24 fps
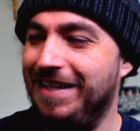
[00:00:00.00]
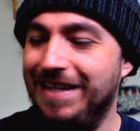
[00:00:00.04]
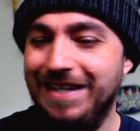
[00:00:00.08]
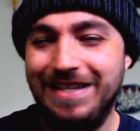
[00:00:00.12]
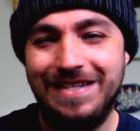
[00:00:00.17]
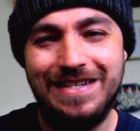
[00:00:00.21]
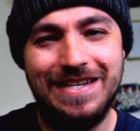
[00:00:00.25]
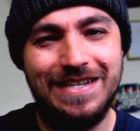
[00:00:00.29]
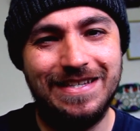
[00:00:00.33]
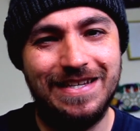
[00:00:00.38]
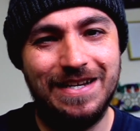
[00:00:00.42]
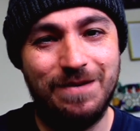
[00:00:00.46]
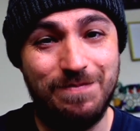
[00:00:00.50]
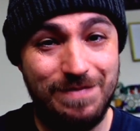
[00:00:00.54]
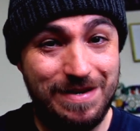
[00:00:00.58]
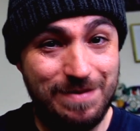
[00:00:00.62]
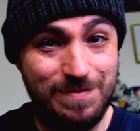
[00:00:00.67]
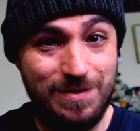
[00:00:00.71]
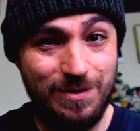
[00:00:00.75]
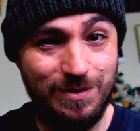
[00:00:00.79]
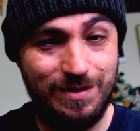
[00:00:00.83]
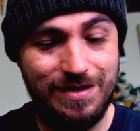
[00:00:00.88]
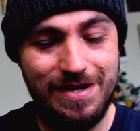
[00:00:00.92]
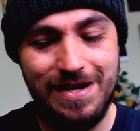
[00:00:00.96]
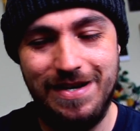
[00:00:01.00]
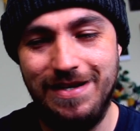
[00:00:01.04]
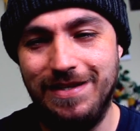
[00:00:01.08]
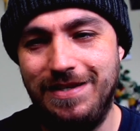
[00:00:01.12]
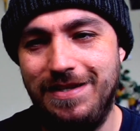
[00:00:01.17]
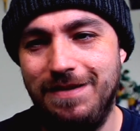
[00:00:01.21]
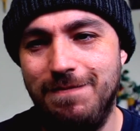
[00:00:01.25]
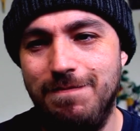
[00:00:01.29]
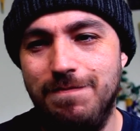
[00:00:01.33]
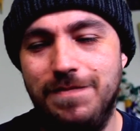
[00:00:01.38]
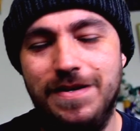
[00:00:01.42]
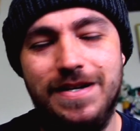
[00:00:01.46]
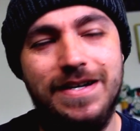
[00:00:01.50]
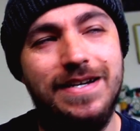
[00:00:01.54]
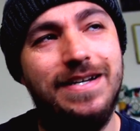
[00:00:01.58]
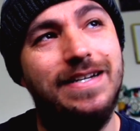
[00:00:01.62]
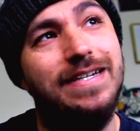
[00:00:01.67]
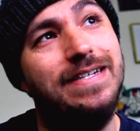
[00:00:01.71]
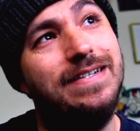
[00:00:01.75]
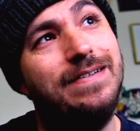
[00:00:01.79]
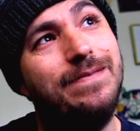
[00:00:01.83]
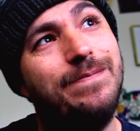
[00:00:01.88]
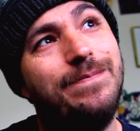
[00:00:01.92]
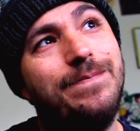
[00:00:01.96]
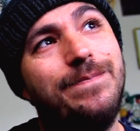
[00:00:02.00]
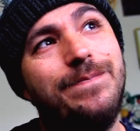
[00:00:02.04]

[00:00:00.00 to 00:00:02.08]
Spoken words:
Sounds like me most days, but